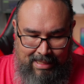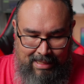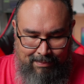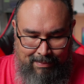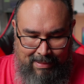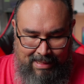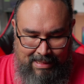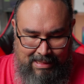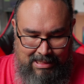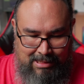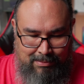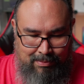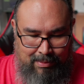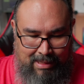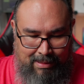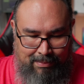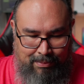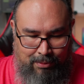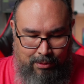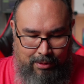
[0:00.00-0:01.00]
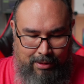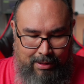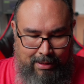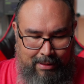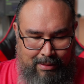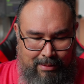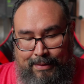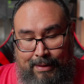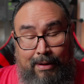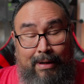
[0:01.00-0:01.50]
get my display port.
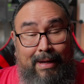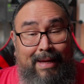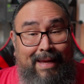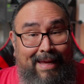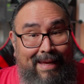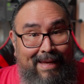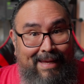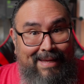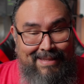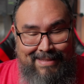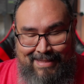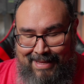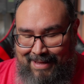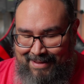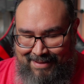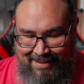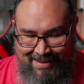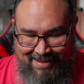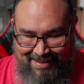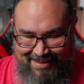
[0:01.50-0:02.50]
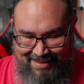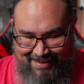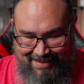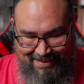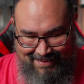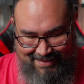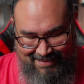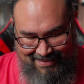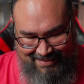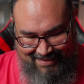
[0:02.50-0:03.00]
There is,
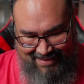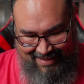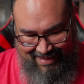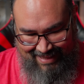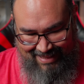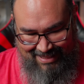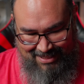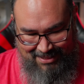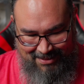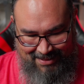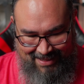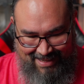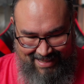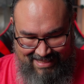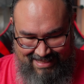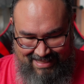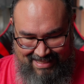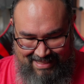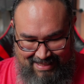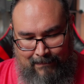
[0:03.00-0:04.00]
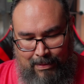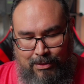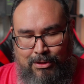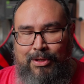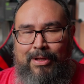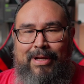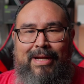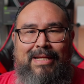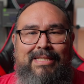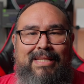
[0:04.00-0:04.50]
I gotta show you guys this.
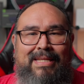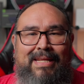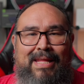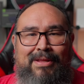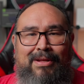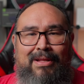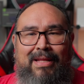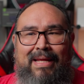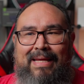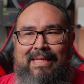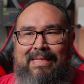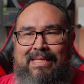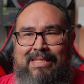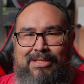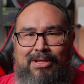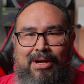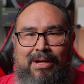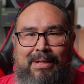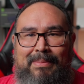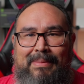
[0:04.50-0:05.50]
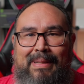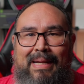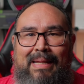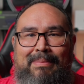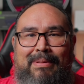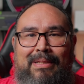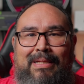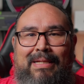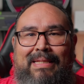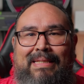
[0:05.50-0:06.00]
So there is another link in the startup guide,
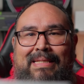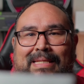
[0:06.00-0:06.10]
but look at